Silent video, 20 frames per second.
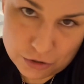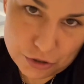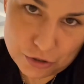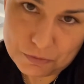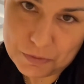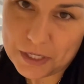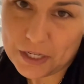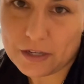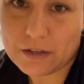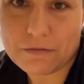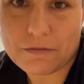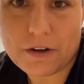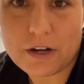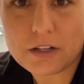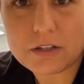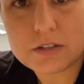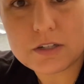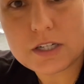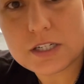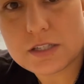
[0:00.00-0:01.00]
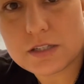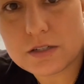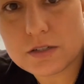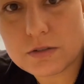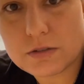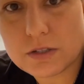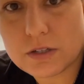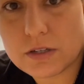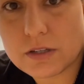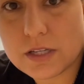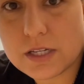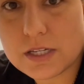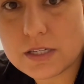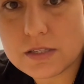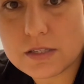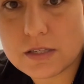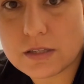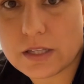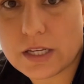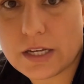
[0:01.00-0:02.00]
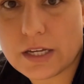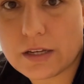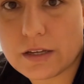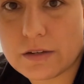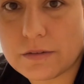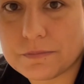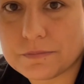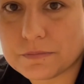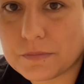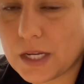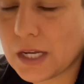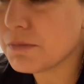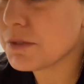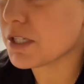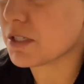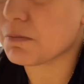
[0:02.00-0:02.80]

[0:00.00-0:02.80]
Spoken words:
media followers and doing all this. And like, I'm just